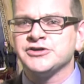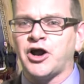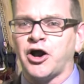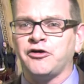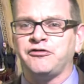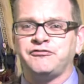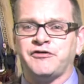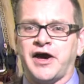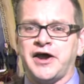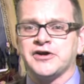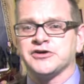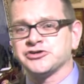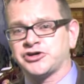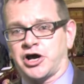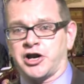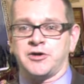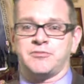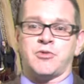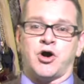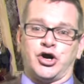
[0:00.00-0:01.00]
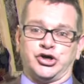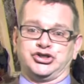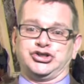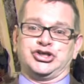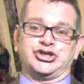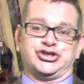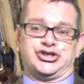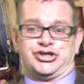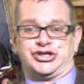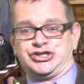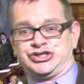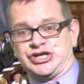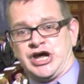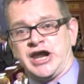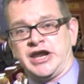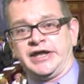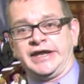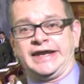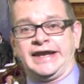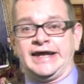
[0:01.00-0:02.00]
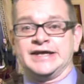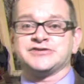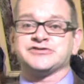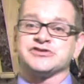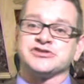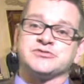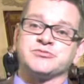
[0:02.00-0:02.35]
Darth Vader's going to march into the Senate and answer